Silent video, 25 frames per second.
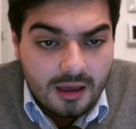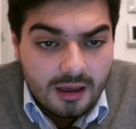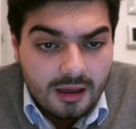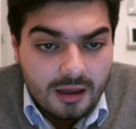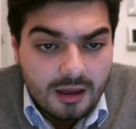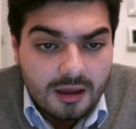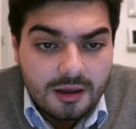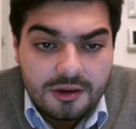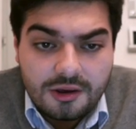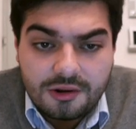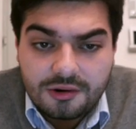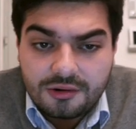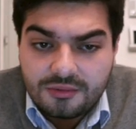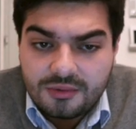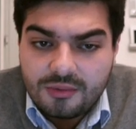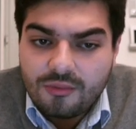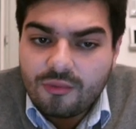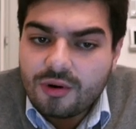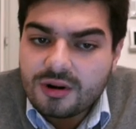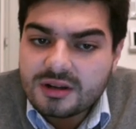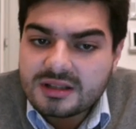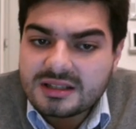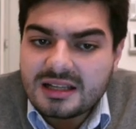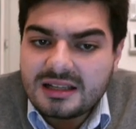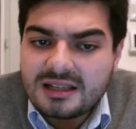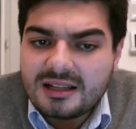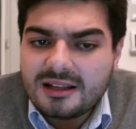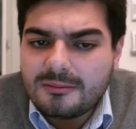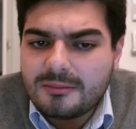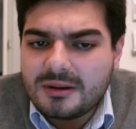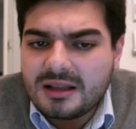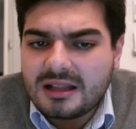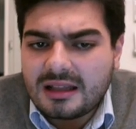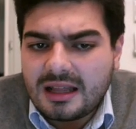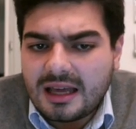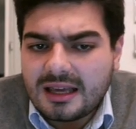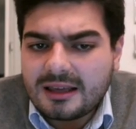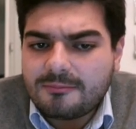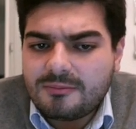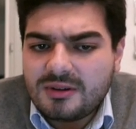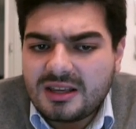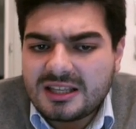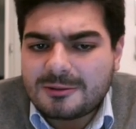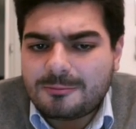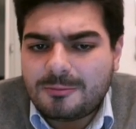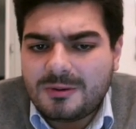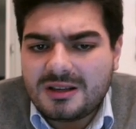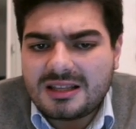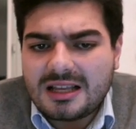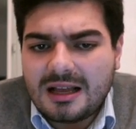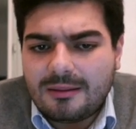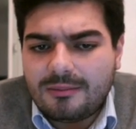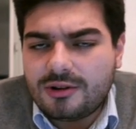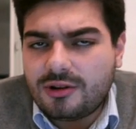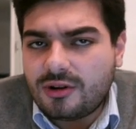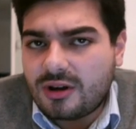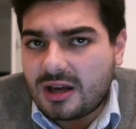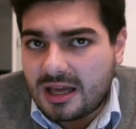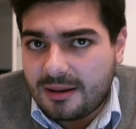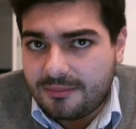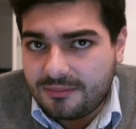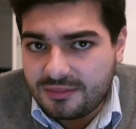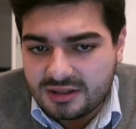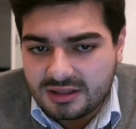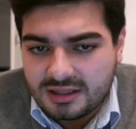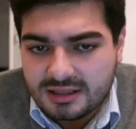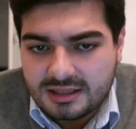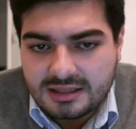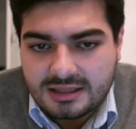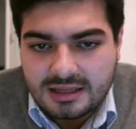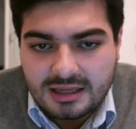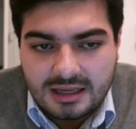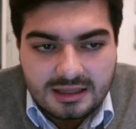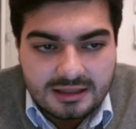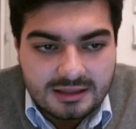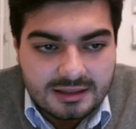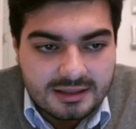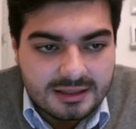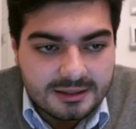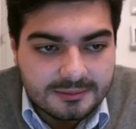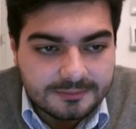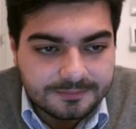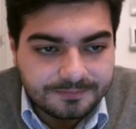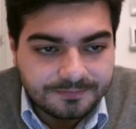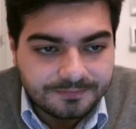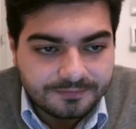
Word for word: Uh, you know, it works a little bit like BSPWM in this sense.